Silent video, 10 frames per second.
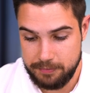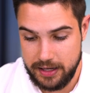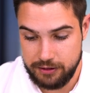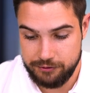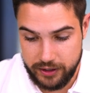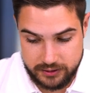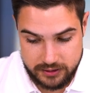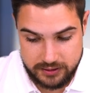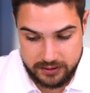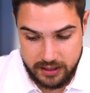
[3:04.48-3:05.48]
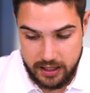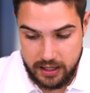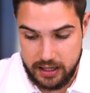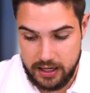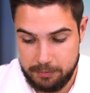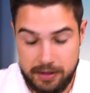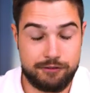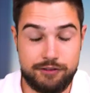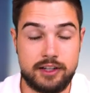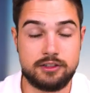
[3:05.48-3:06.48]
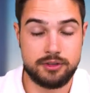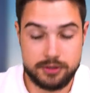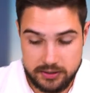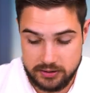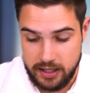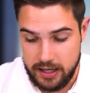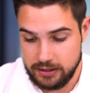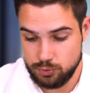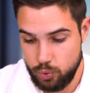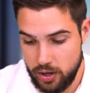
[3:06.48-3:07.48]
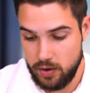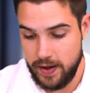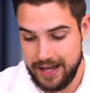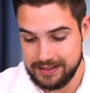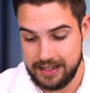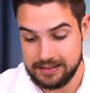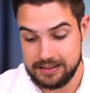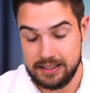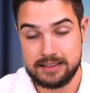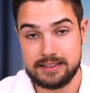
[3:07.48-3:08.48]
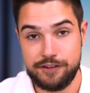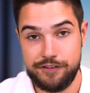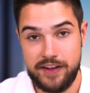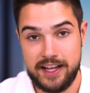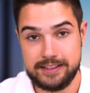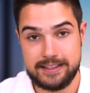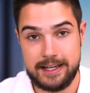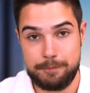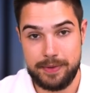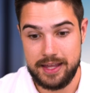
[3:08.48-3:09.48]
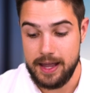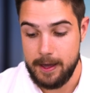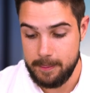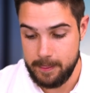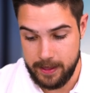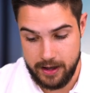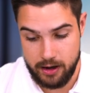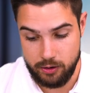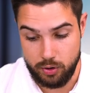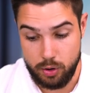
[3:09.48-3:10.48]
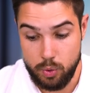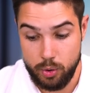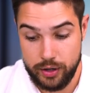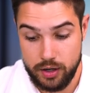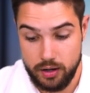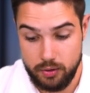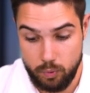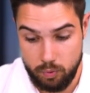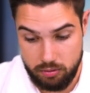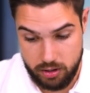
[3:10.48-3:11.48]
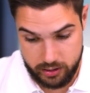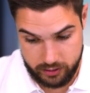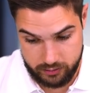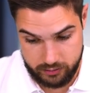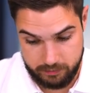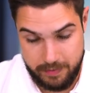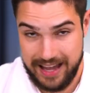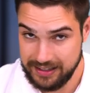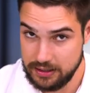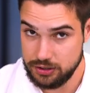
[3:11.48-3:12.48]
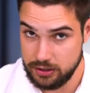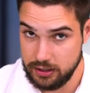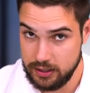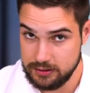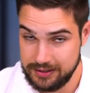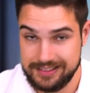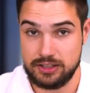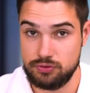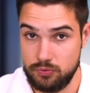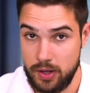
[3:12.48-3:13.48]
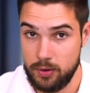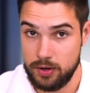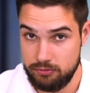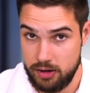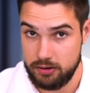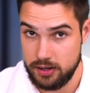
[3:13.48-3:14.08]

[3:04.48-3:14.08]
investors, inventories, as well as Atlanta Fed GDP now, quarter one. Pay attention, guys. This is very, very